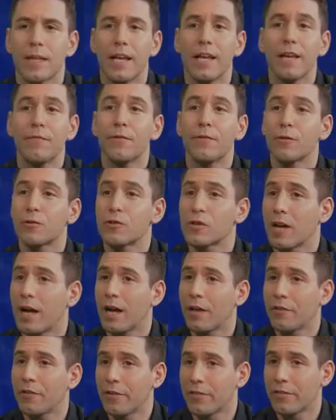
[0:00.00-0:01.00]
If your
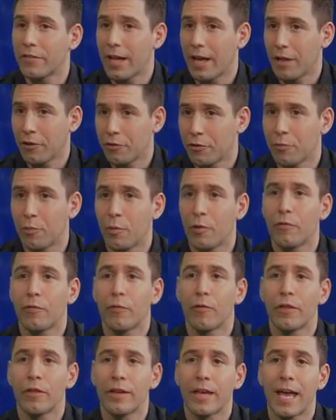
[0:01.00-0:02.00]
child is eligible
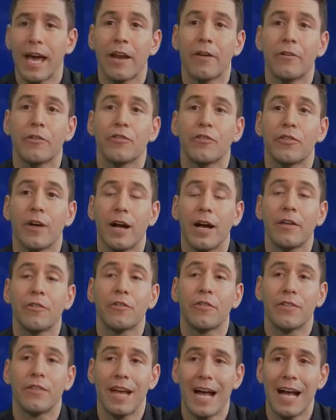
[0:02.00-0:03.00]
for the Canada
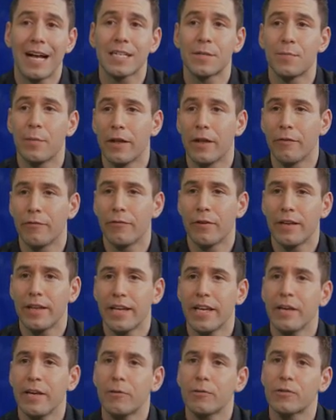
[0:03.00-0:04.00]
Child Tax Benefit,
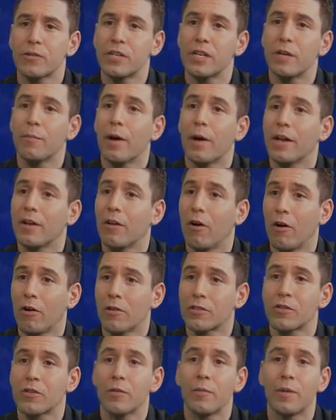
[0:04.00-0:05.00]
he or she might
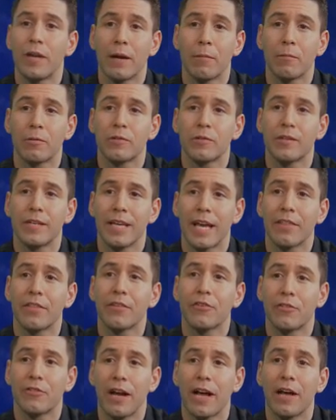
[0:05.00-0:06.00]
also be able to get
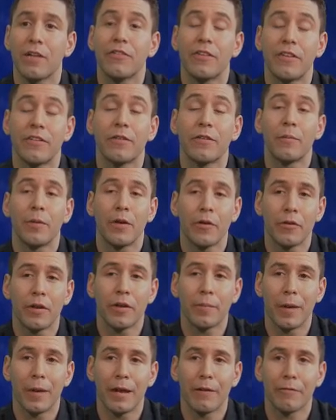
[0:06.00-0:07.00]
the Child
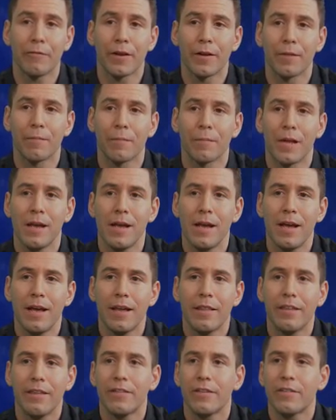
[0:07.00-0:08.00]
Disability Benefit.
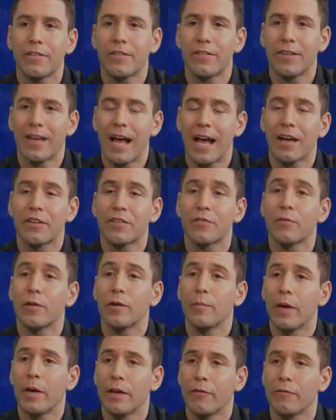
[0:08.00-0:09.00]
This is a
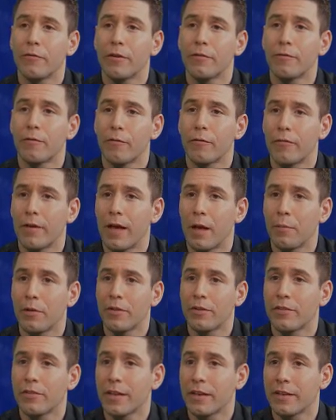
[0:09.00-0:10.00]
tax-free benefit for
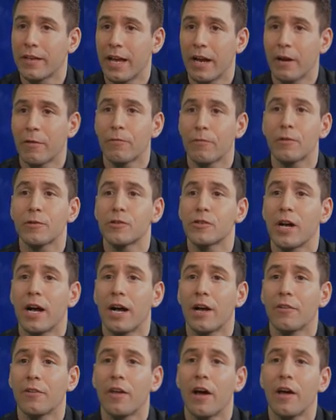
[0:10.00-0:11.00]
families that care for a
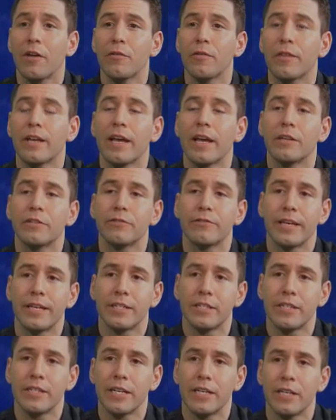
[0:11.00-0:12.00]
child under the age of
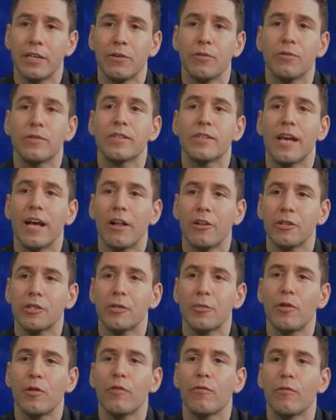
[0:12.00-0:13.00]
18 who is
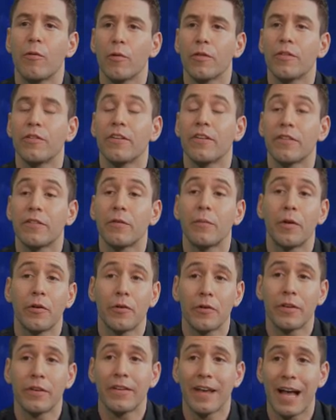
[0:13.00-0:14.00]
eligible for the
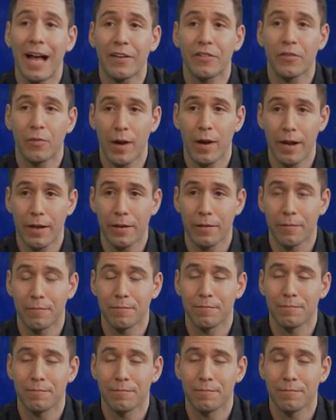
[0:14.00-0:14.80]
disability tax credit.